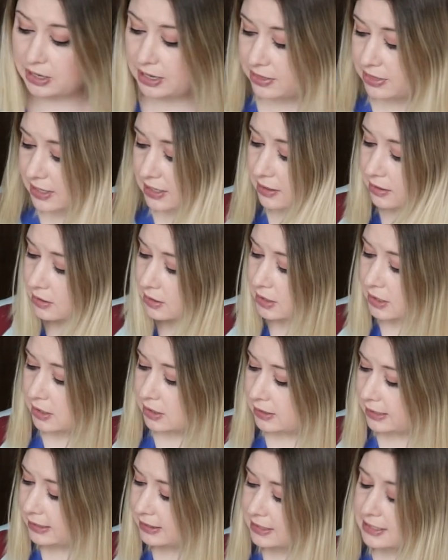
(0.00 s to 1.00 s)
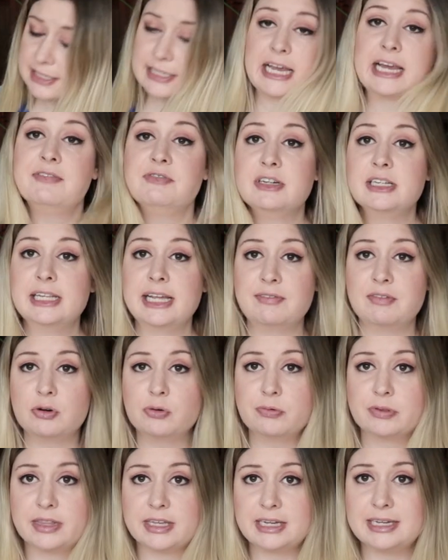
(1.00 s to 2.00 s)
I think like the safety
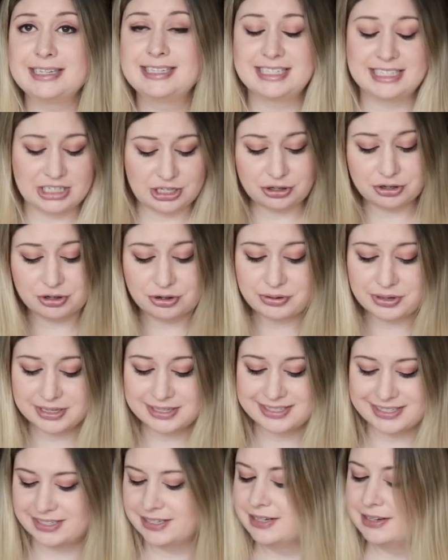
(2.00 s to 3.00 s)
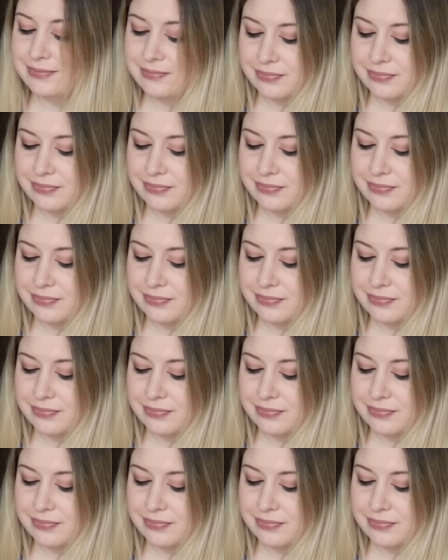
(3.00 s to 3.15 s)
level with these two is